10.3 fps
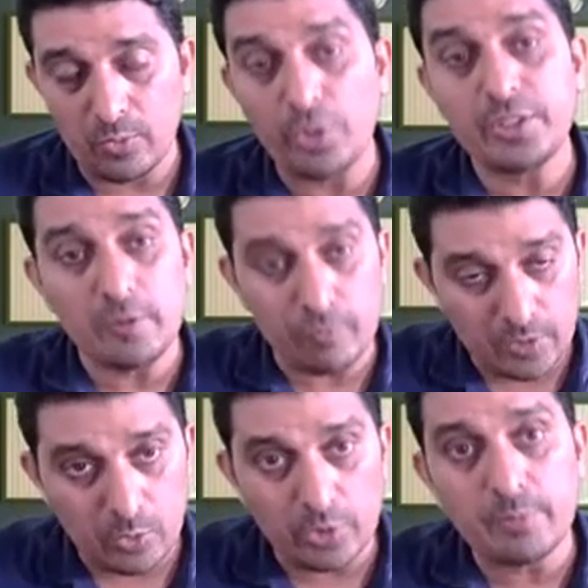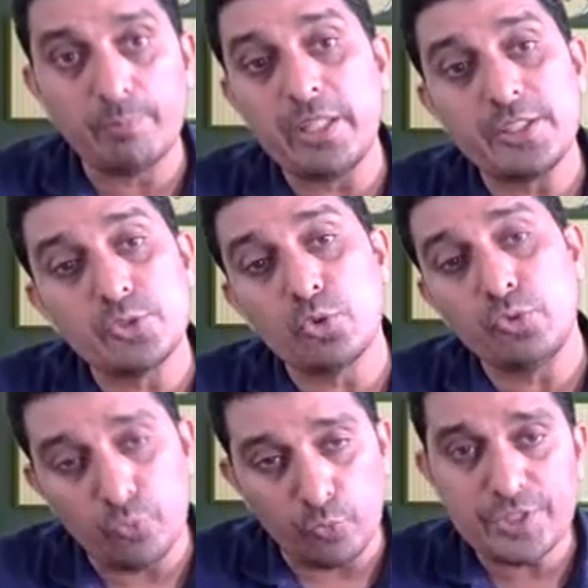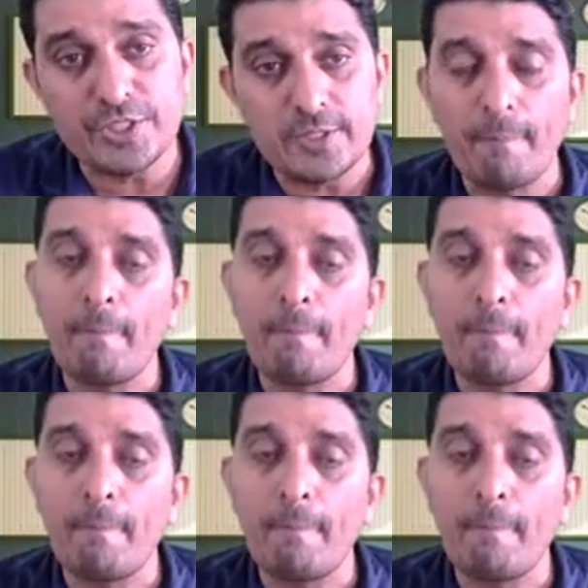On the basis of which